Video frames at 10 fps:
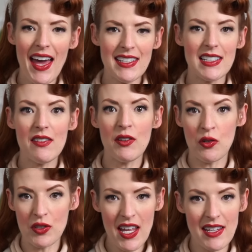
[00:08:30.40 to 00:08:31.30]
and leaving
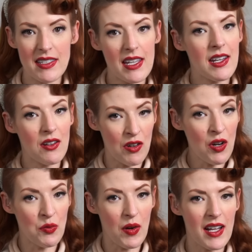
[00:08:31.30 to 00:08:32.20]
Hortense, in her
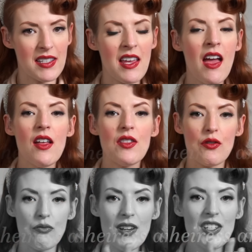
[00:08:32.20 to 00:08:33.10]
own words,
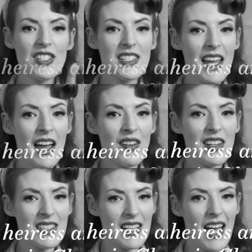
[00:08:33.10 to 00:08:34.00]
the richest
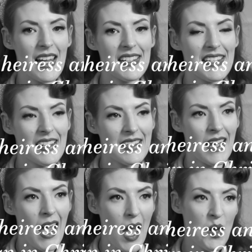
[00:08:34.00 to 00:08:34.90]
heiress and the
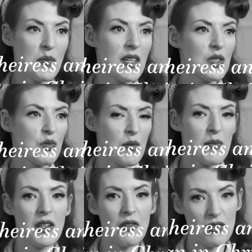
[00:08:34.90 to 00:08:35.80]
unhappiest
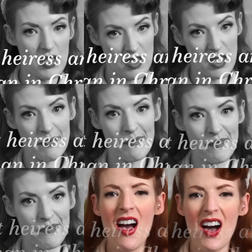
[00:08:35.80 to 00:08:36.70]
woman in Christendom.
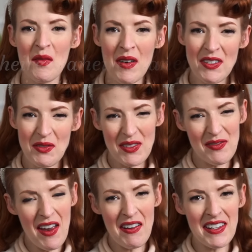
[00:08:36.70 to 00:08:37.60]
Armand was
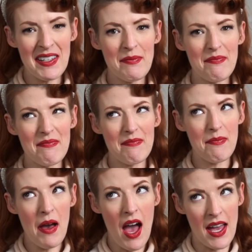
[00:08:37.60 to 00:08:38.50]
very
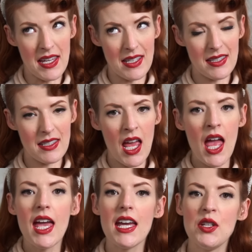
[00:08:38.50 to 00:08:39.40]
pious
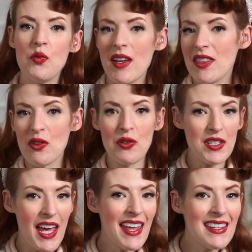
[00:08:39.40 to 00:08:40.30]
in a way that
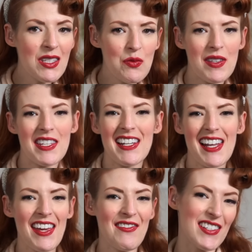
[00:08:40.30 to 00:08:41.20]
Hortense, with a
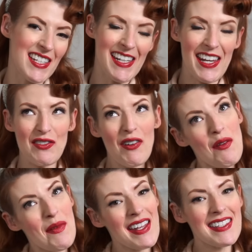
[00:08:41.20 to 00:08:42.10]
delight for teenage
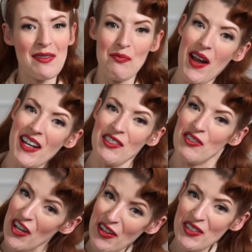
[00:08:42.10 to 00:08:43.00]
romance and practical
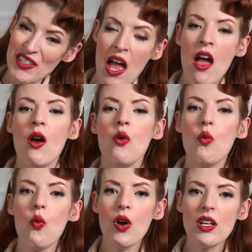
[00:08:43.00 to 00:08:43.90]
jokes,
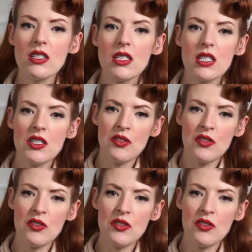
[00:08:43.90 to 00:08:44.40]
was